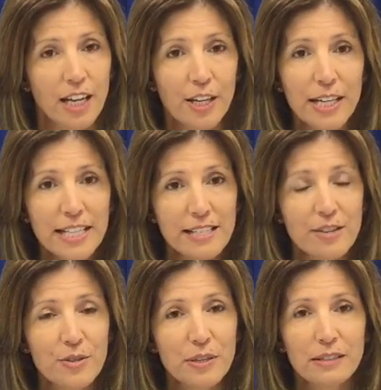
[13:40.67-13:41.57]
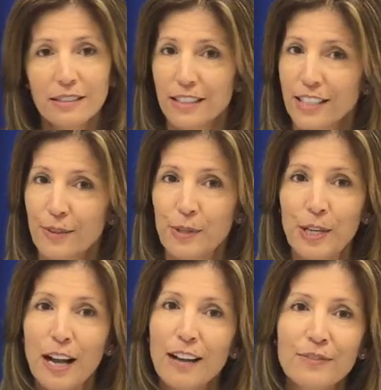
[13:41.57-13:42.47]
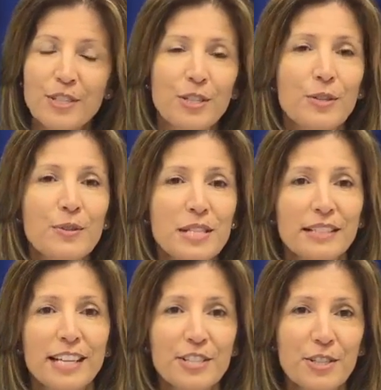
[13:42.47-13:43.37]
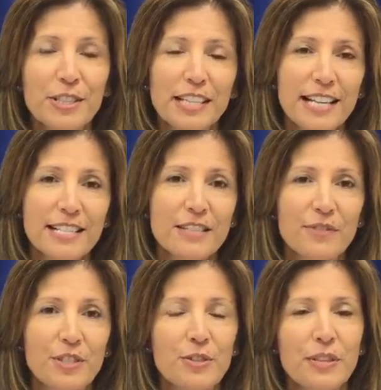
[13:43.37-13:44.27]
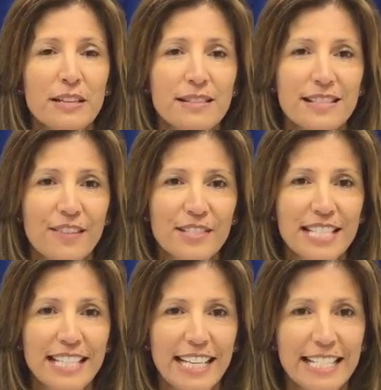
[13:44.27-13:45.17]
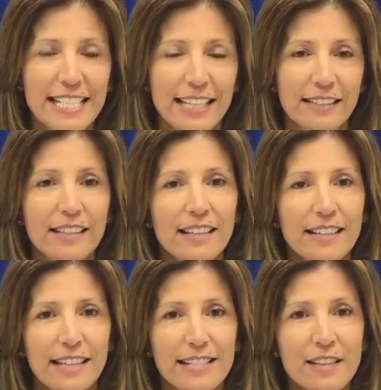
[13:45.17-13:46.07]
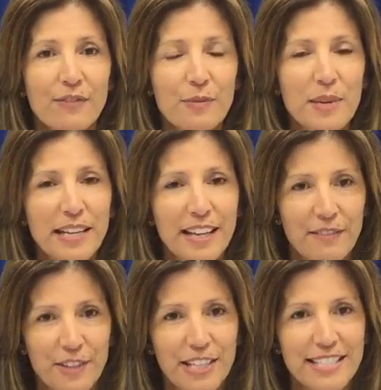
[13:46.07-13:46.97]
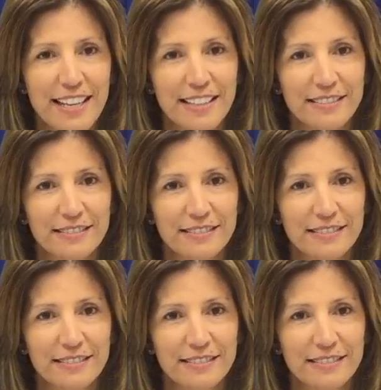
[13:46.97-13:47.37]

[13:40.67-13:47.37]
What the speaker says: All right, Central, we're off to select your classes for 2017-18. That's it for me. Have a great day.